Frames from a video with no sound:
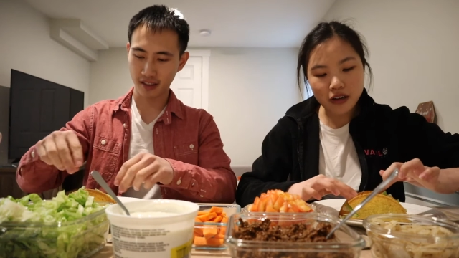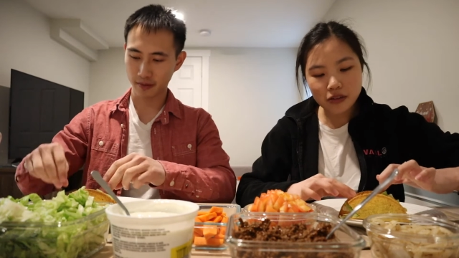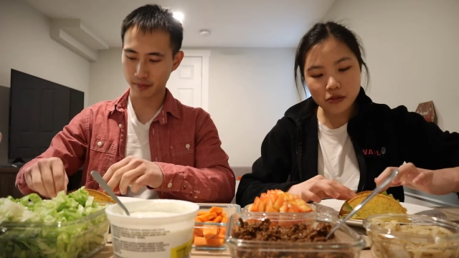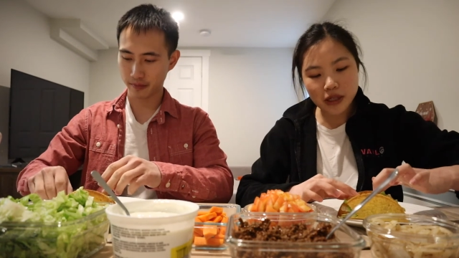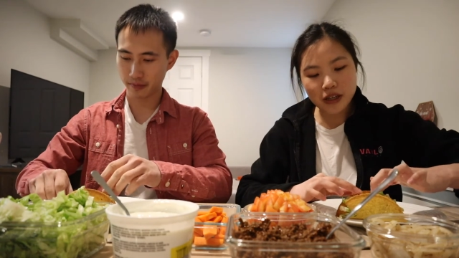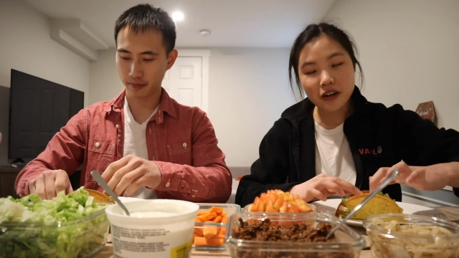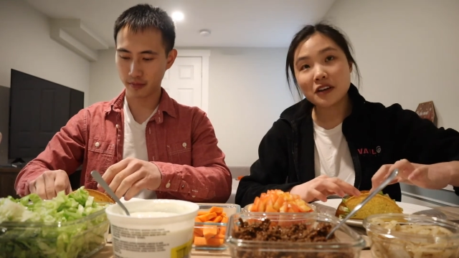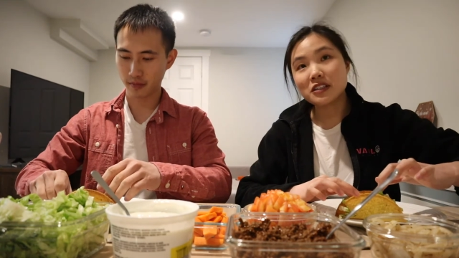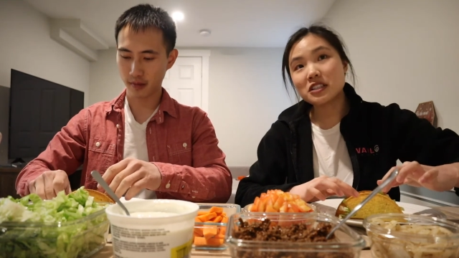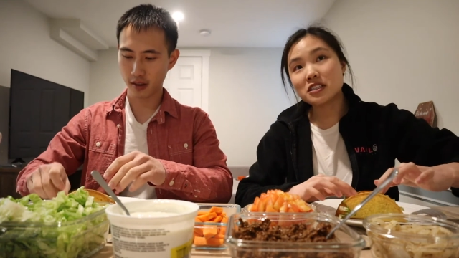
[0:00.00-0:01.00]
Speaker 1: no my
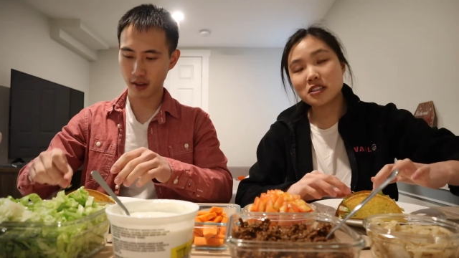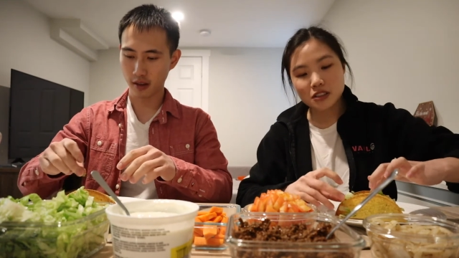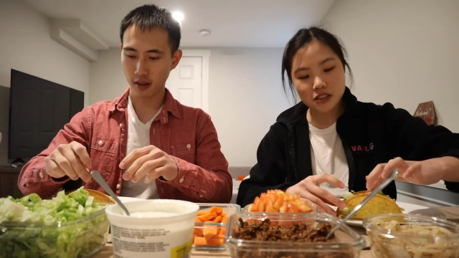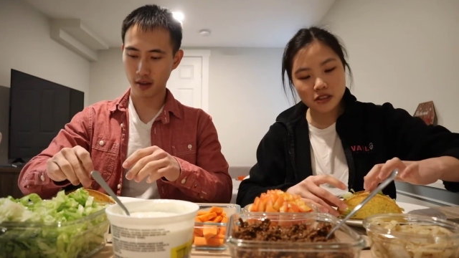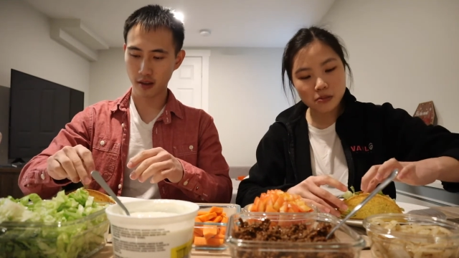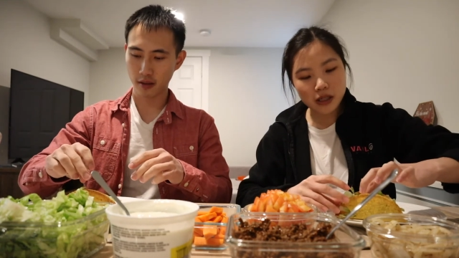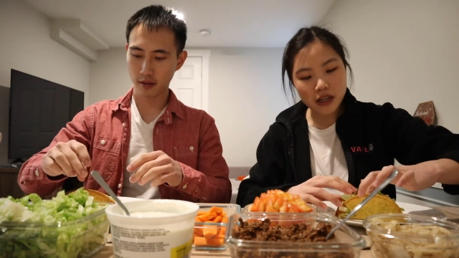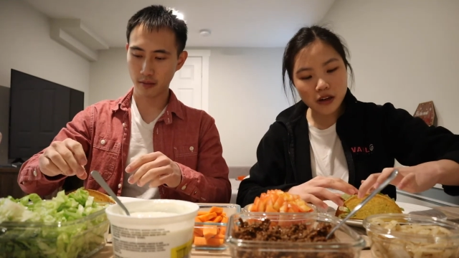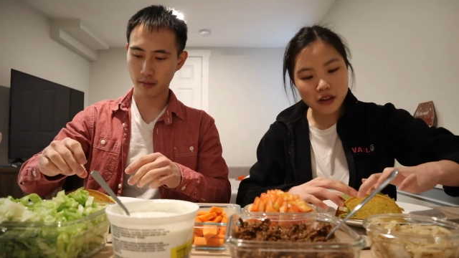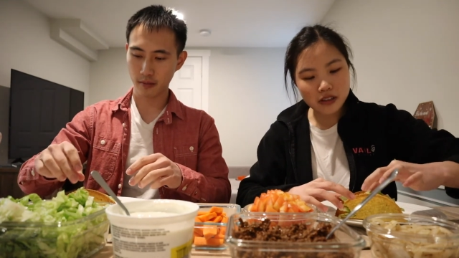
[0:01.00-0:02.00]
hard my
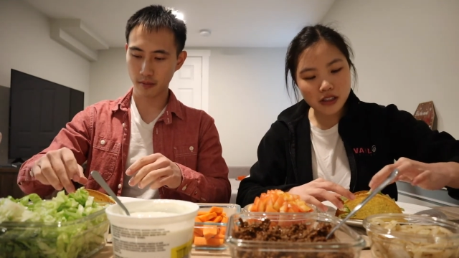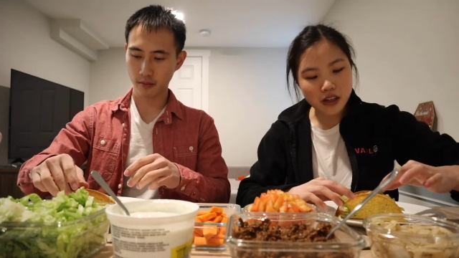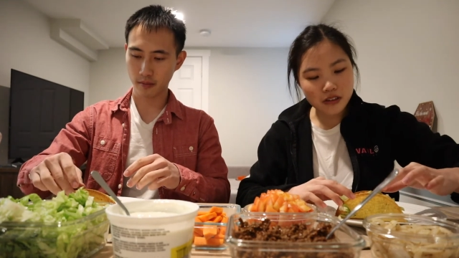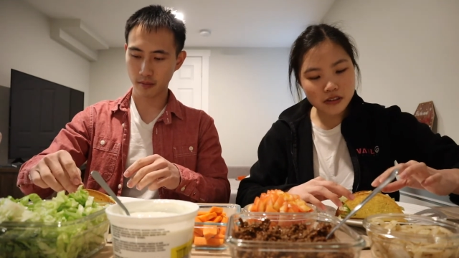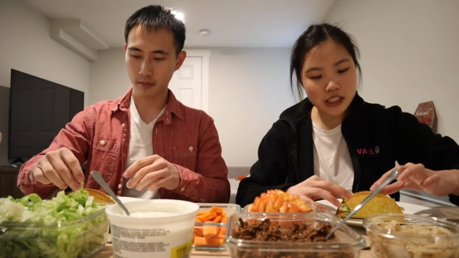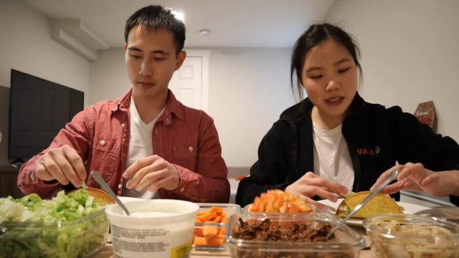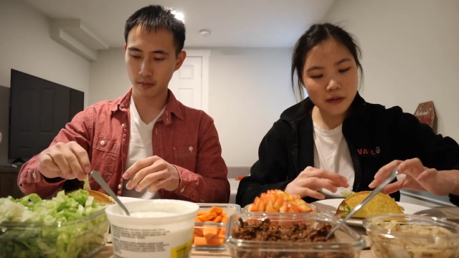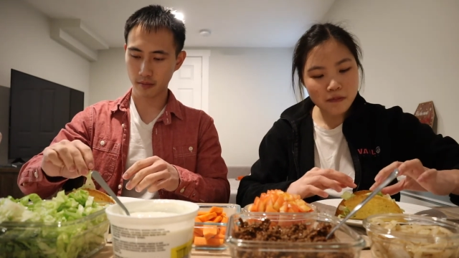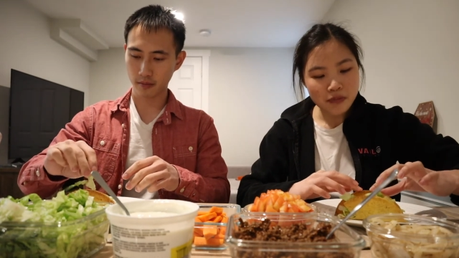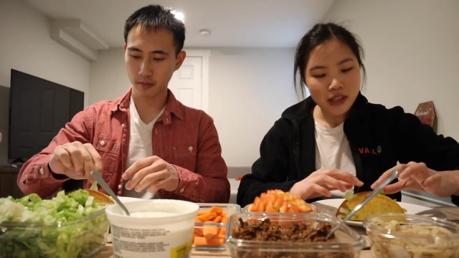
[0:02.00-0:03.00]
hard taco
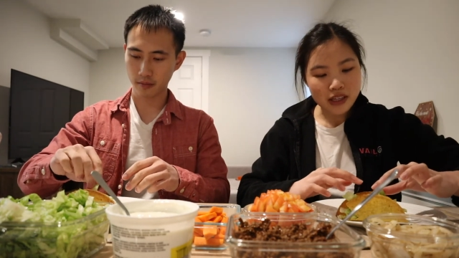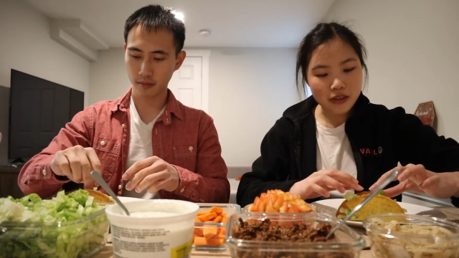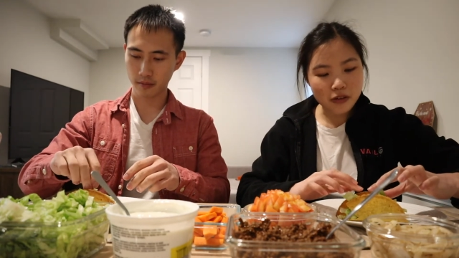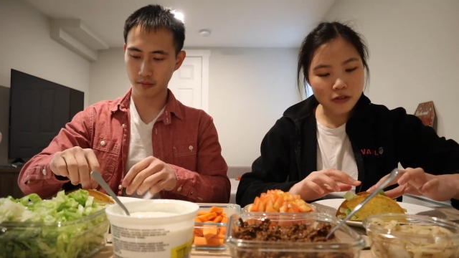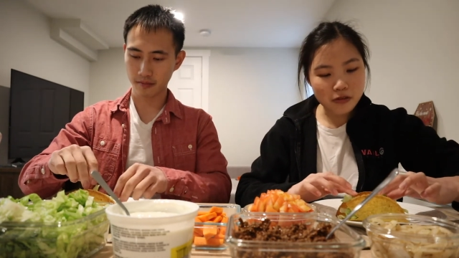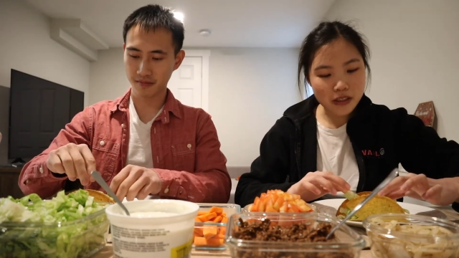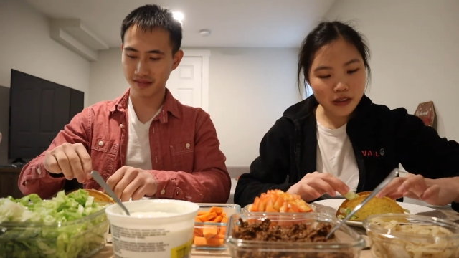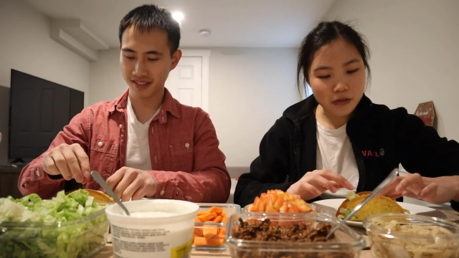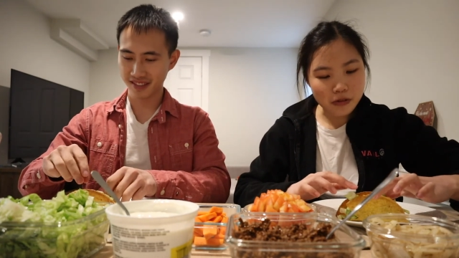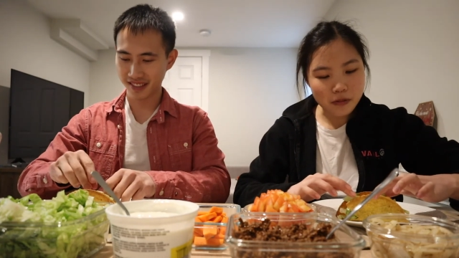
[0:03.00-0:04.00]
shell and hopefully
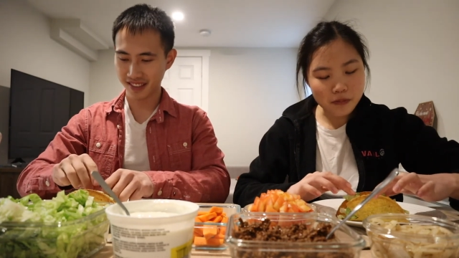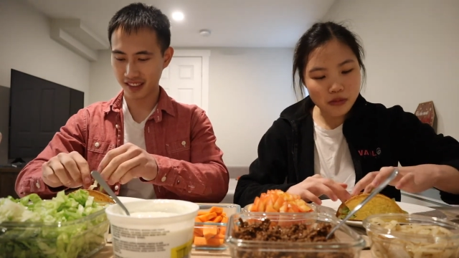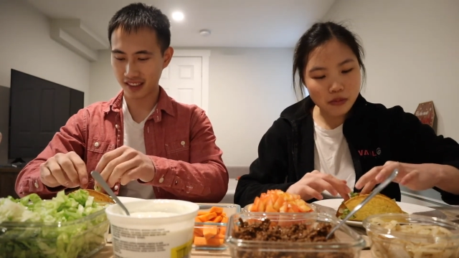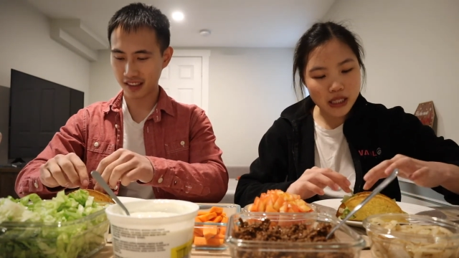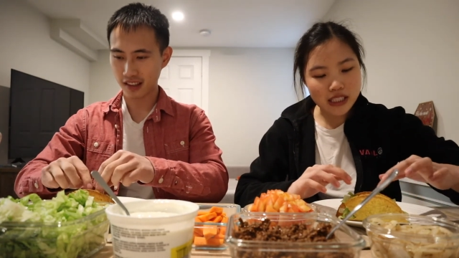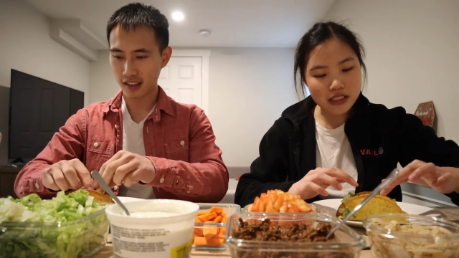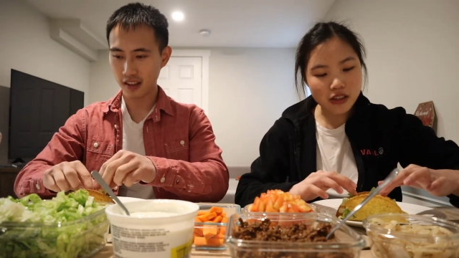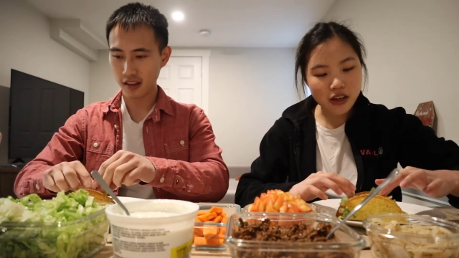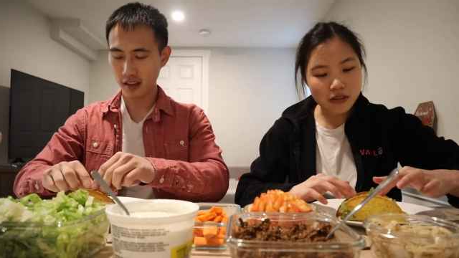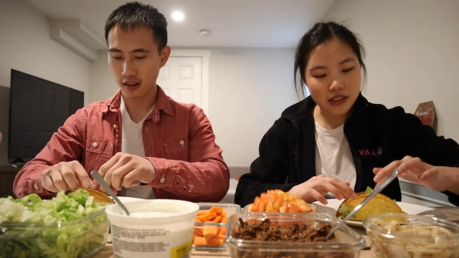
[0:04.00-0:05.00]
it won't make it
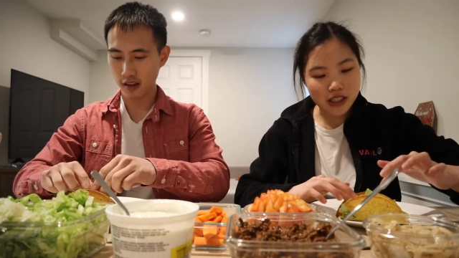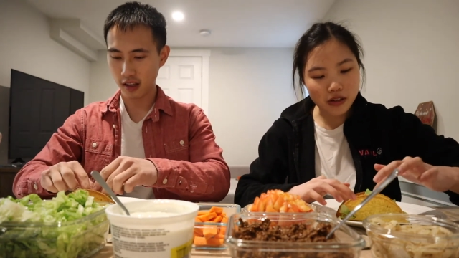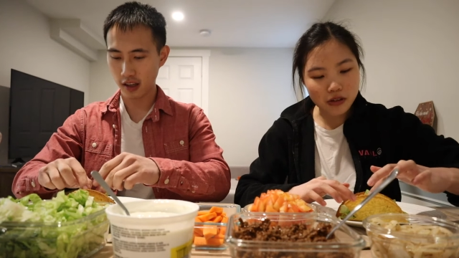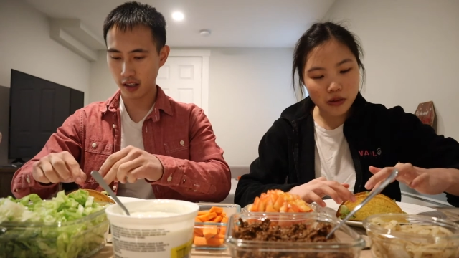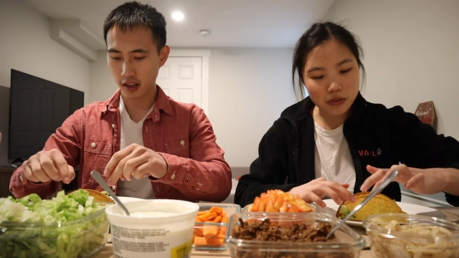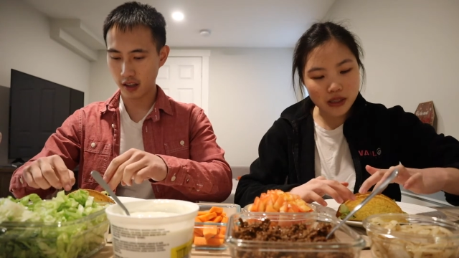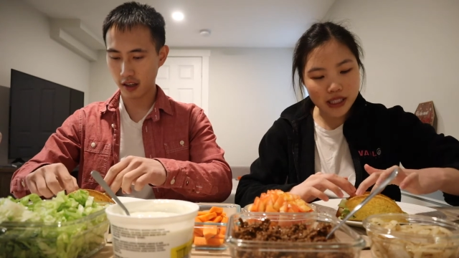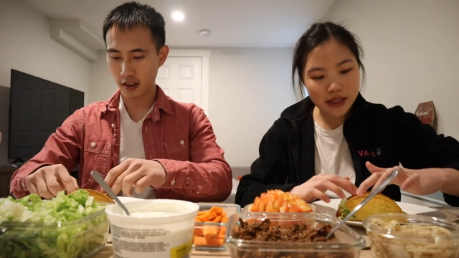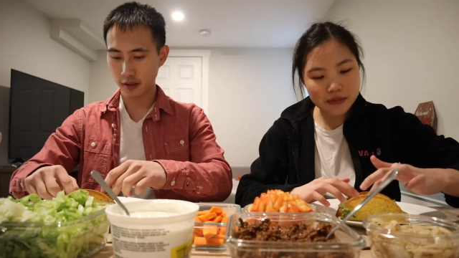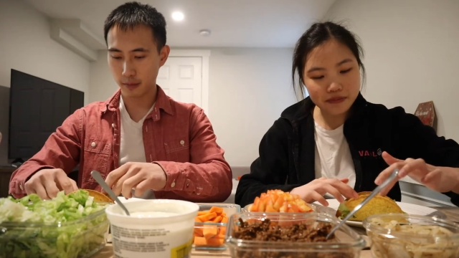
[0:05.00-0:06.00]
soft and crumbly.